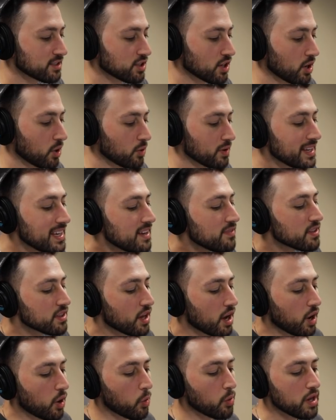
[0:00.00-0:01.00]
And so even
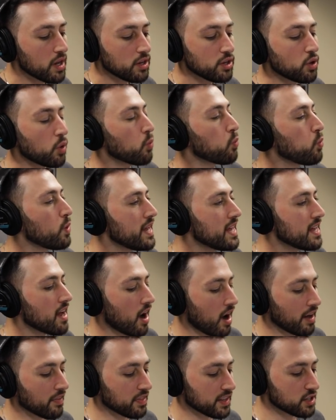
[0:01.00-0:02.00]
though, you know, we
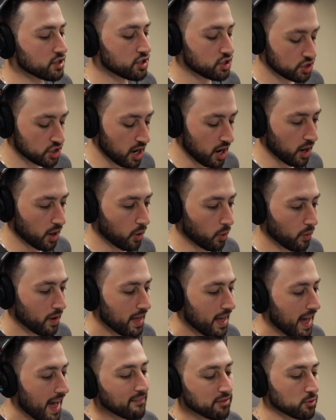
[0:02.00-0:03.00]
on this show
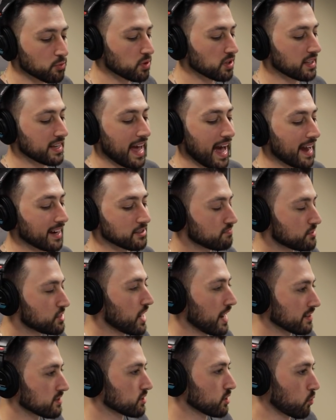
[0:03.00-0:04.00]
haven't really had a
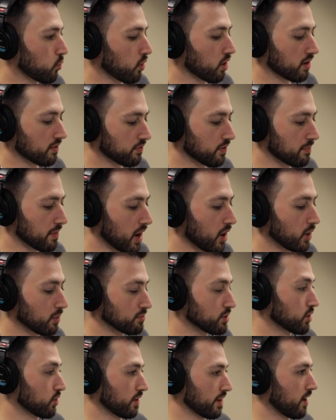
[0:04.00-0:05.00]
chance to work from
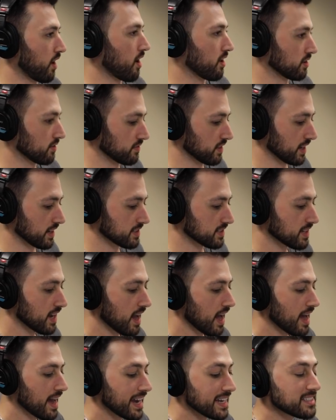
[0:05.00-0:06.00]
home during all of this,
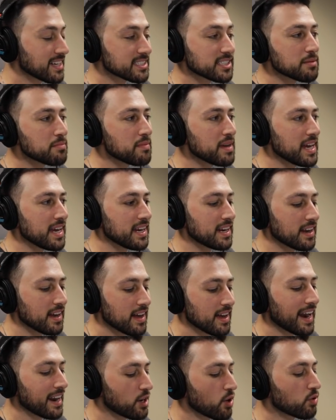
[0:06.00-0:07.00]
it doesn't mean
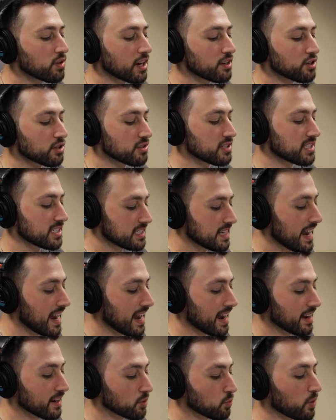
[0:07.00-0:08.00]
that I don't
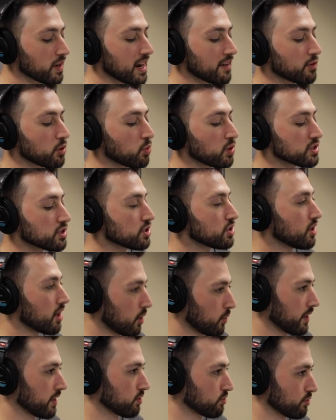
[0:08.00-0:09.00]
understand what everyone's
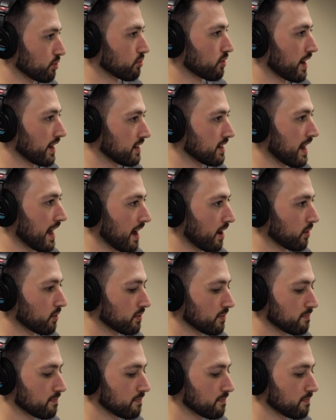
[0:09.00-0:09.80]
going through right now.